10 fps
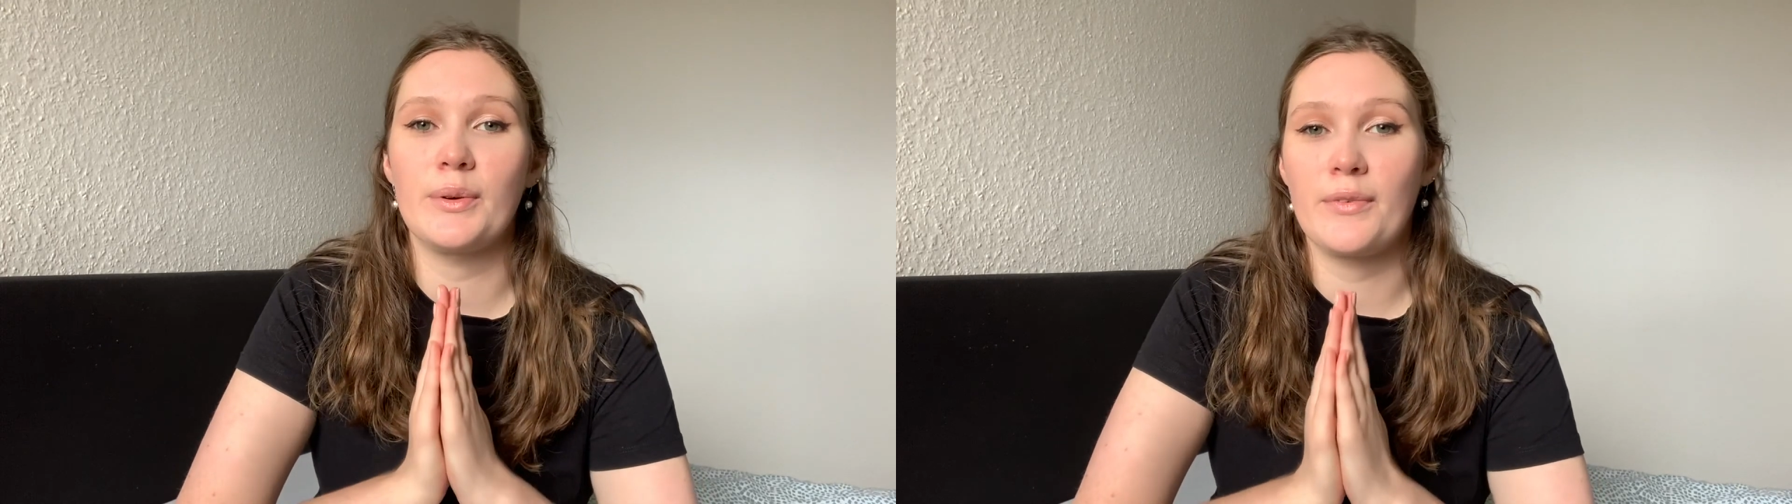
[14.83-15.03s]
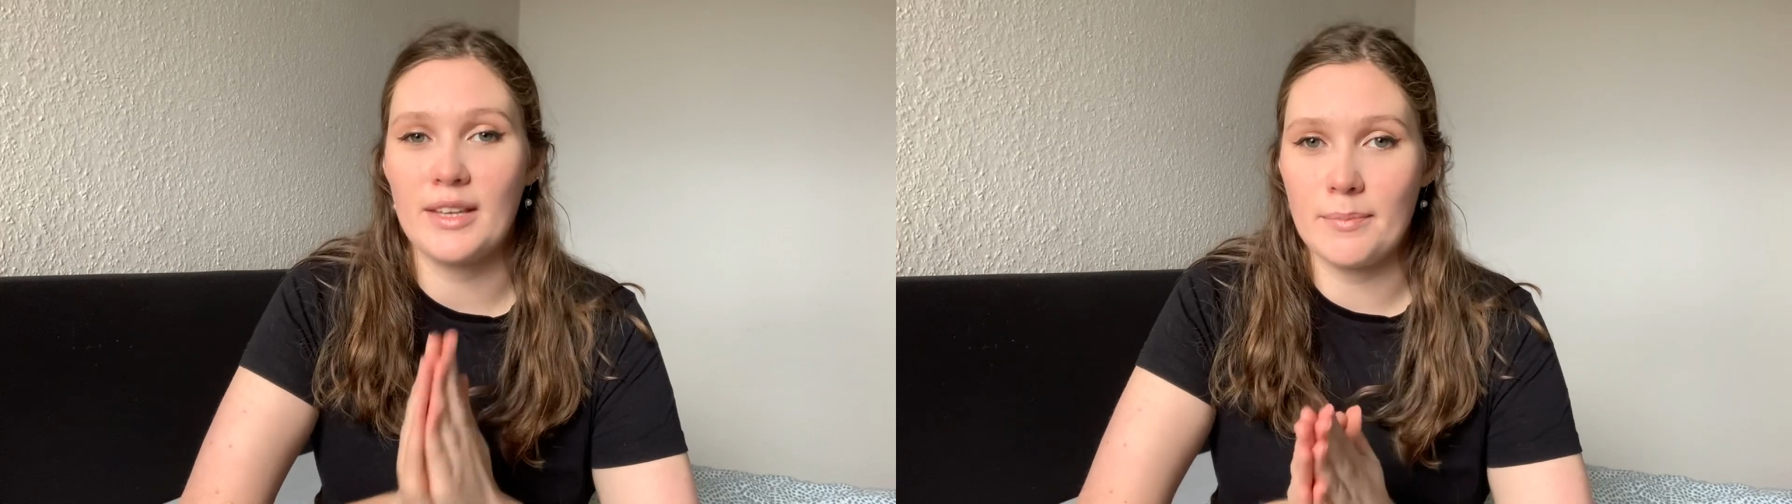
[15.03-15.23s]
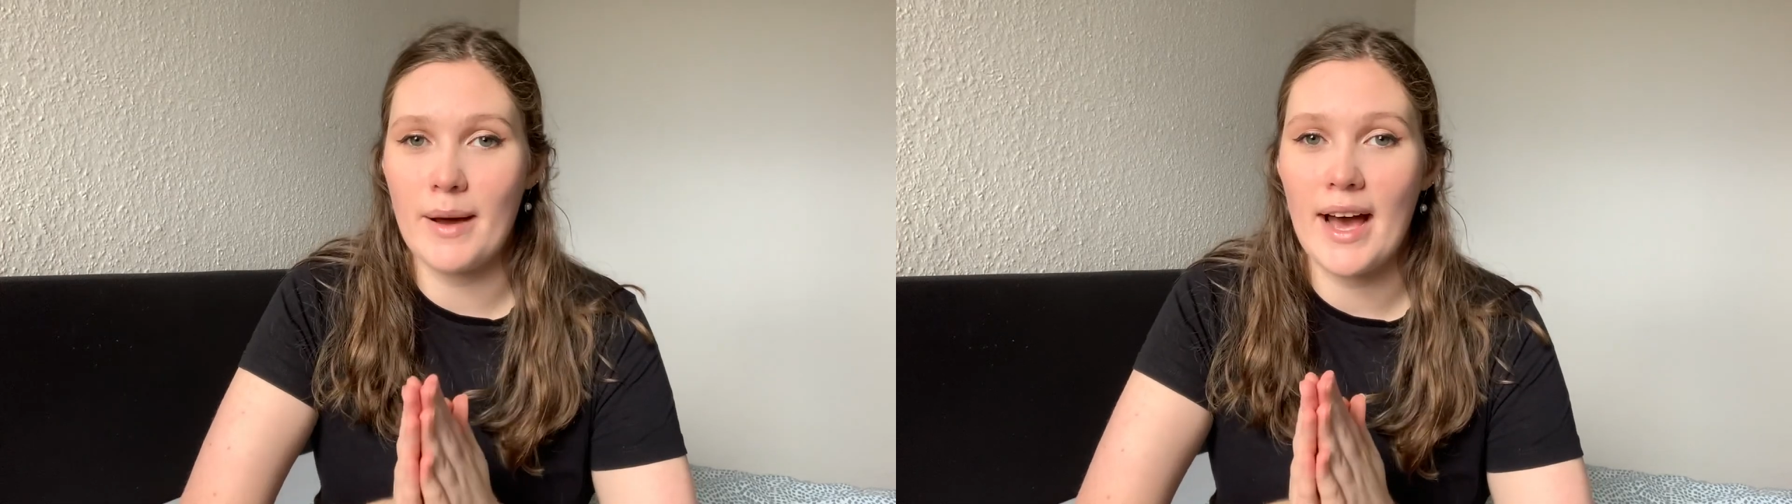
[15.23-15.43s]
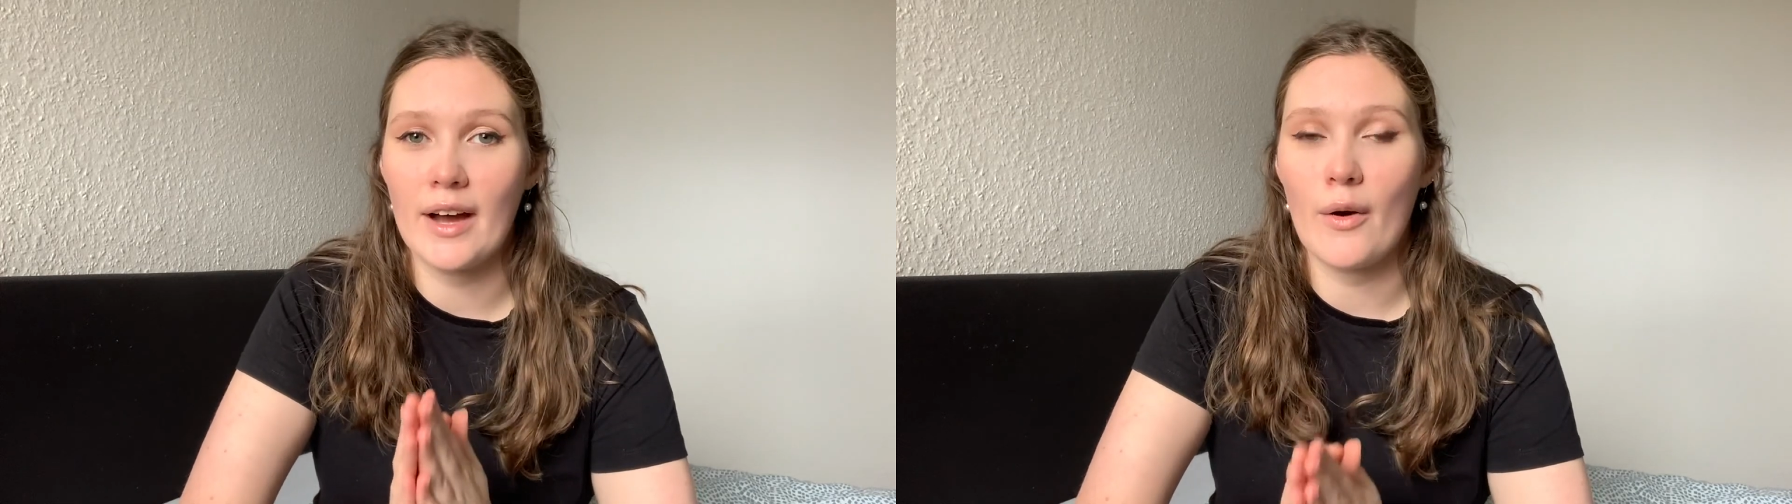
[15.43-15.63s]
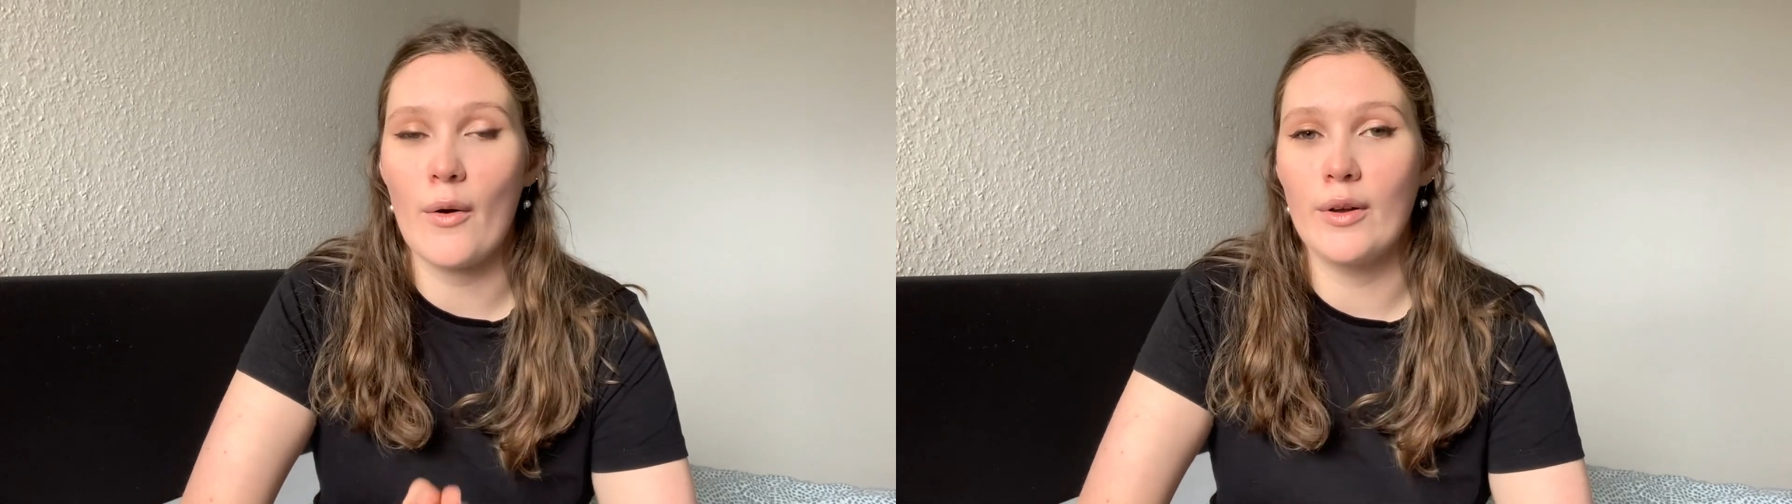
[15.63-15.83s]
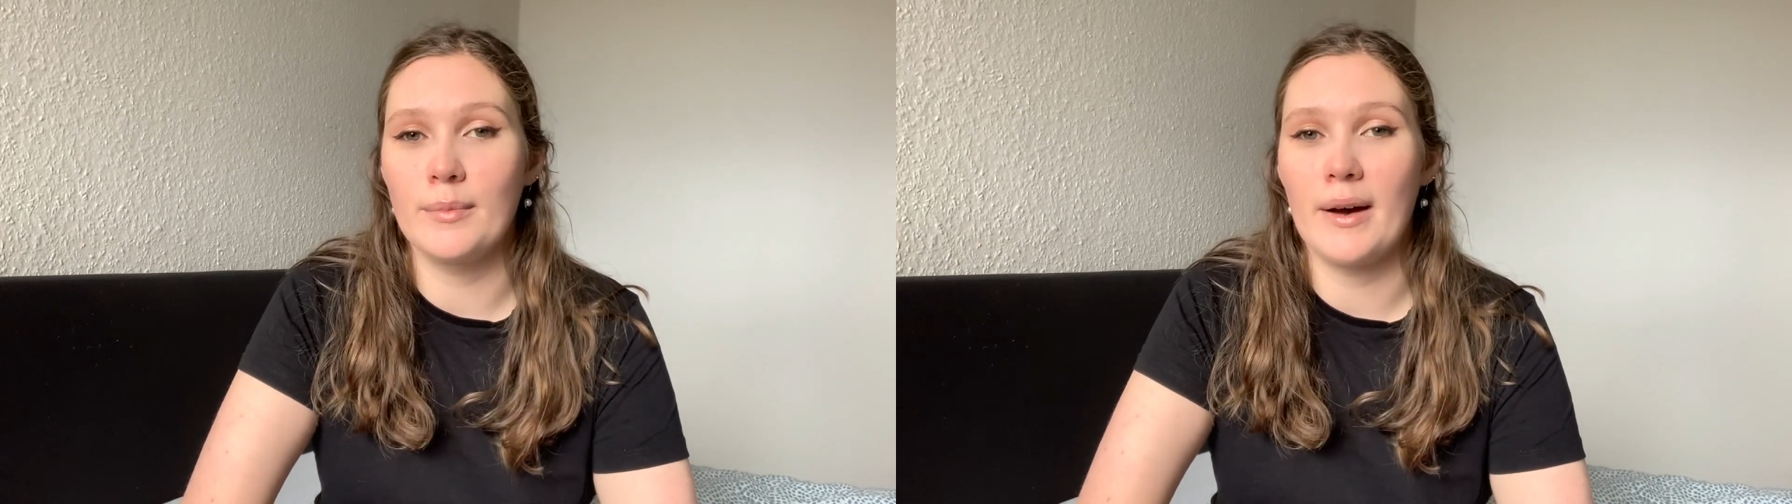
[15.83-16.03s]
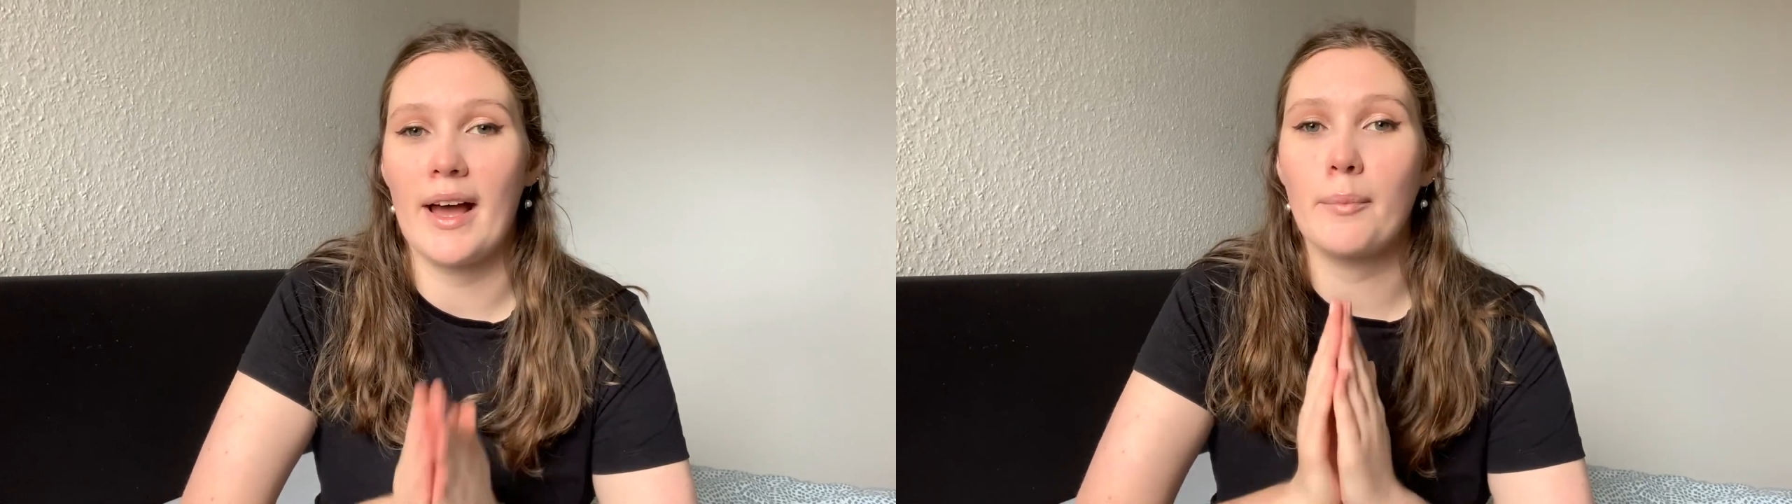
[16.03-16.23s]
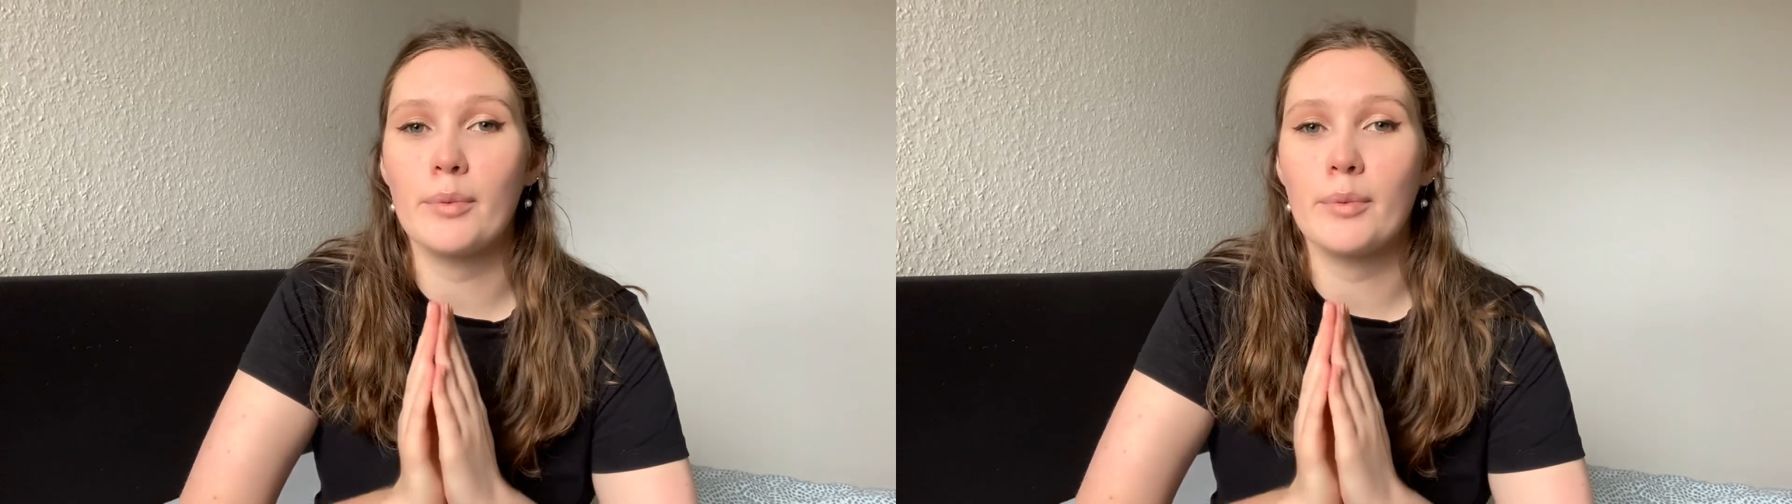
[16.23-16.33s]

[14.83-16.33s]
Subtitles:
feedback on my